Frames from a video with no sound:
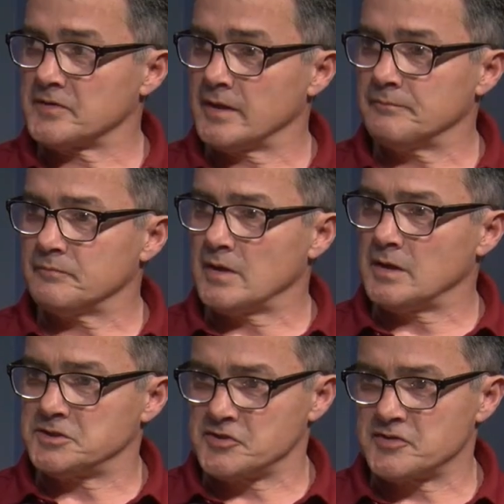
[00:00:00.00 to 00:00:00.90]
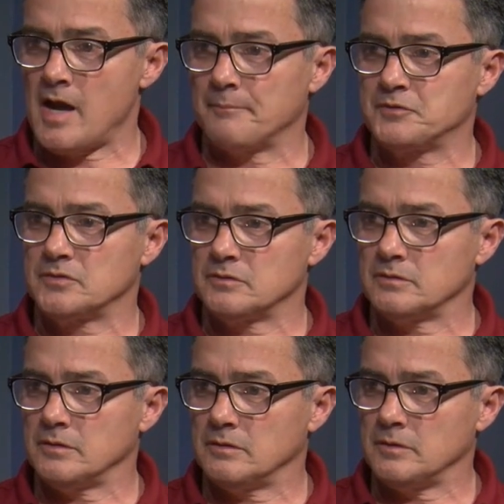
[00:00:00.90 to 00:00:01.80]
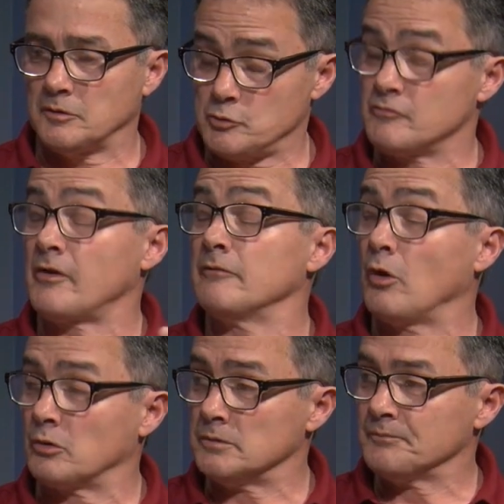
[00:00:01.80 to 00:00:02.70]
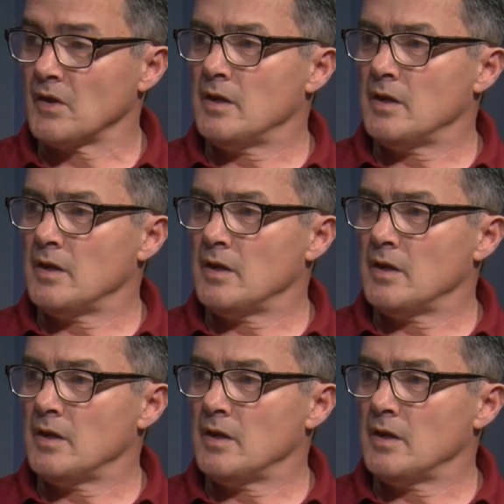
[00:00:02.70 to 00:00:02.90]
it. And she stopped. She was very vocal.